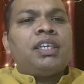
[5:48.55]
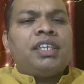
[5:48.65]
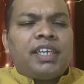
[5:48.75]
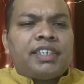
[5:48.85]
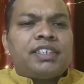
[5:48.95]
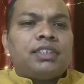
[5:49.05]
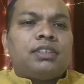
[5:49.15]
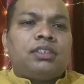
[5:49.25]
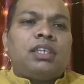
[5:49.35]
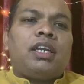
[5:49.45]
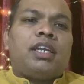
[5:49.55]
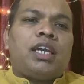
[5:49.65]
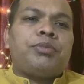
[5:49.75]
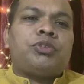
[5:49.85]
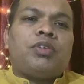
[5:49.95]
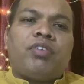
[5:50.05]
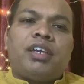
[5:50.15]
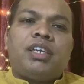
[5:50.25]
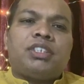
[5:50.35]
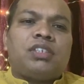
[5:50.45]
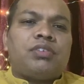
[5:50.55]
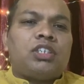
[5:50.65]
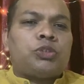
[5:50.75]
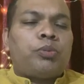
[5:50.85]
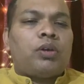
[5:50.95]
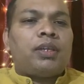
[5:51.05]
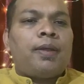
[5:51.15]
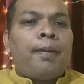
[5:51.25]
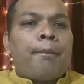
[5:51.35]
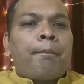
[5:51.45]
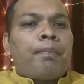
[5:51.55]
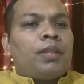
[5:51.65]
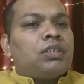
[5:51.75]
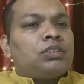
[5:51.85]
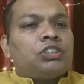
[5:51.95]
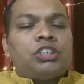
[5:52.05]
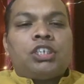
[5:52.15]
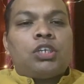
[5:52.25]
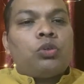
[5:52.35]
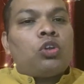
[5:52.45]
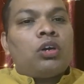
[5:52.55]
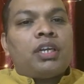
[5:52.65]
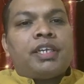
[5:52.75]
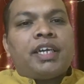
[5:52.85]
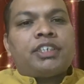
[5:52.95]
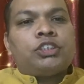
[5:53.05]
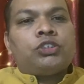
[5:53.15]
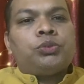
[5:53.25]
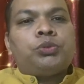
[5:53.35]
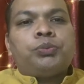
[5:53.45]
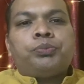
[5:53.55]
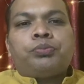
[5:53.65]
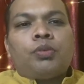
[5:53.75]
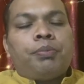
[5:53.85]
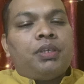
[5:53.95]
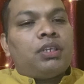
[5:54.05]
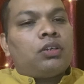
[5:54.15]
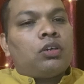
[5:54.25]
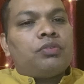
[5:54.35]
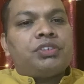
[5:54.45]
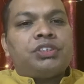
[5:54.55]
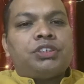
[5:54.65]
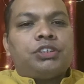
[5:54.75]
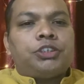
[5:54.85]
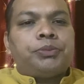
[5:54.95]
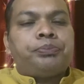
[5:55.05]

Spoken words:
Yet, there are times we find ourselves in a spot children are no longer attracted to be in our conversations.